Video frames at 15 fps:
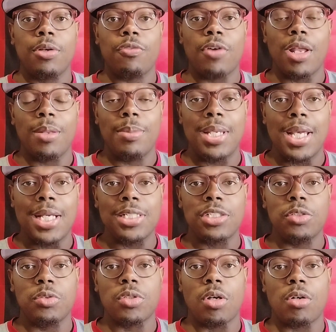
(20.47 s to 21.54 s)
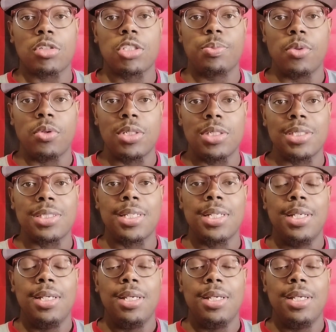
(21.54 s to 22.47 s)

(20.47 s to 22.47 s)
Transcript: you can follow me at Ju Talk Sports.